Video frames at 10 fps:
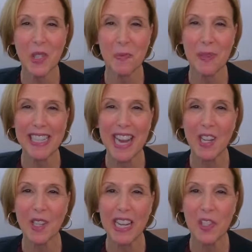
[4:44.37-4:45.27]
speak
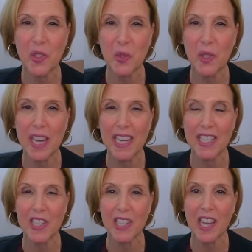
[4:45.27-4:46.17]
out
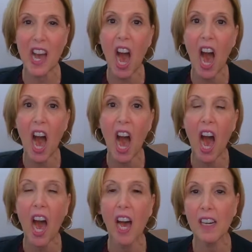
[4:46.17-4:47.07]
exercise, the
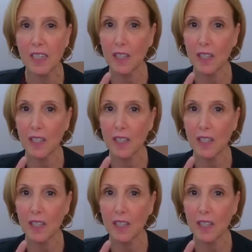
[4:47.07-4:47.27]
ah.